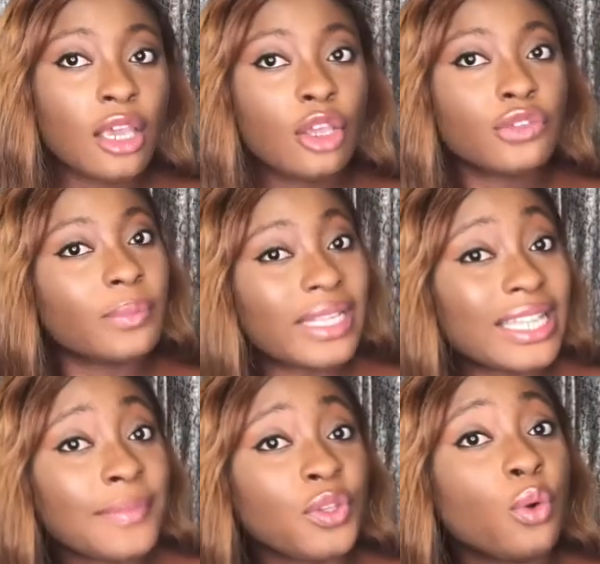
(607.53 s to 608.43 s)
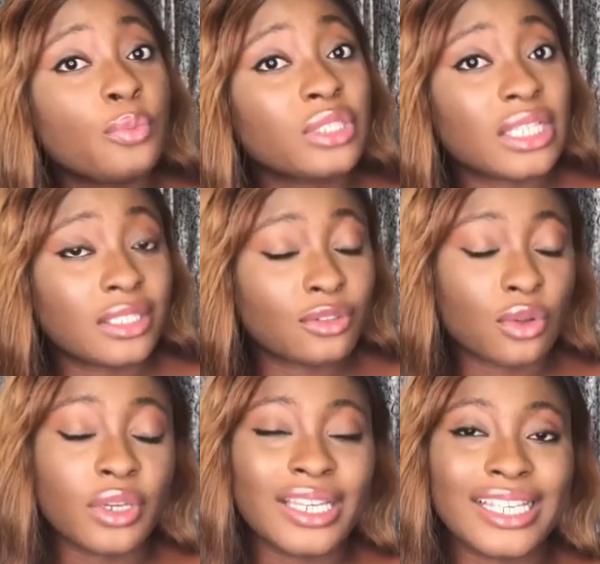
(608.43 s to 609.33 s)
So by the time the whole process is
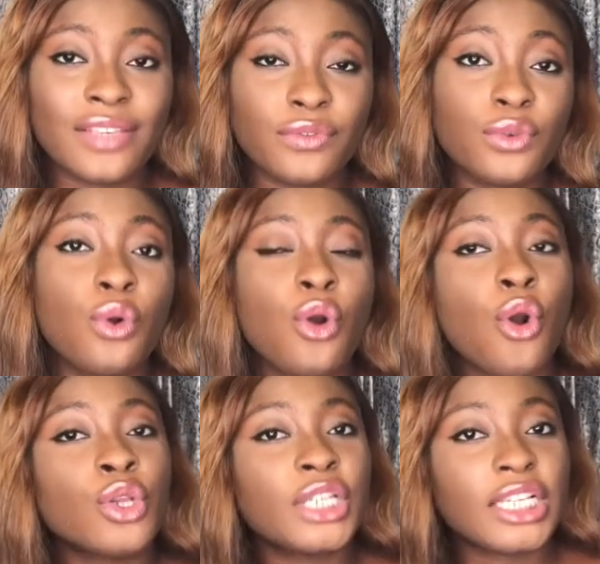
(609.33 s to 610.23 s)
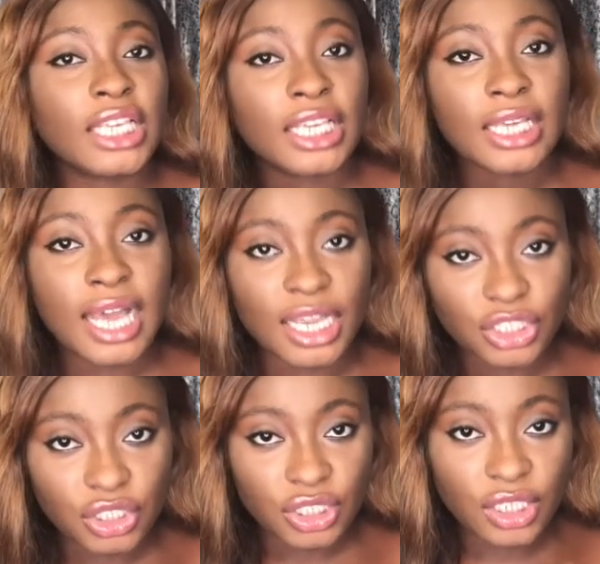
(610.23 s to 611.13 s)
done, they give you 100k
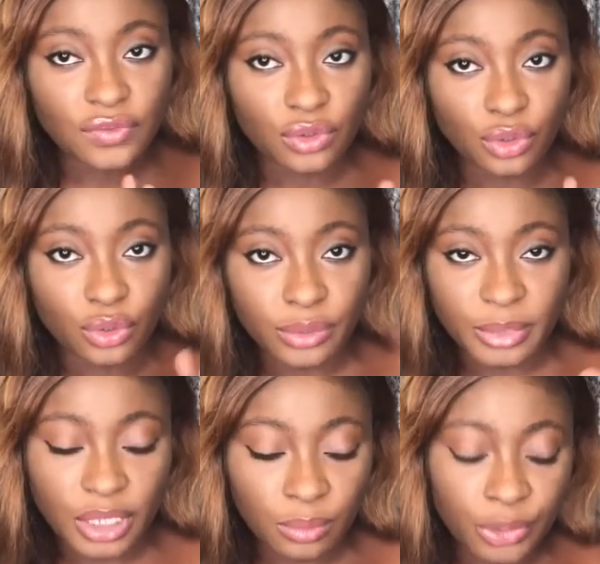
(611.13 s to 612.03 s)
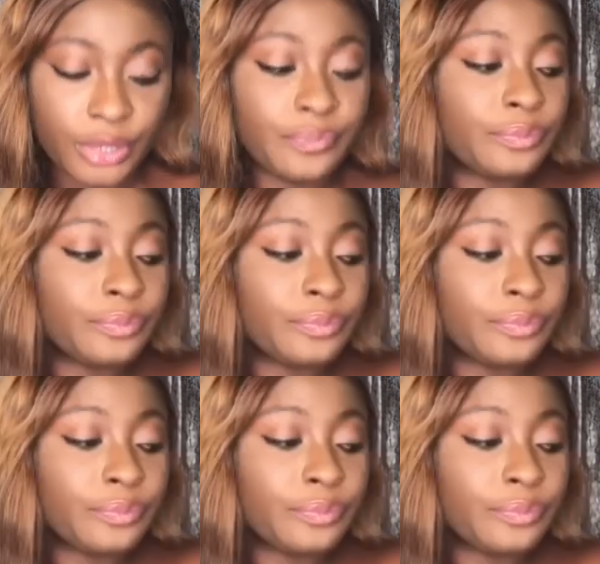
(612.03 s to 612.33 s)
cash. They give you your remaining money.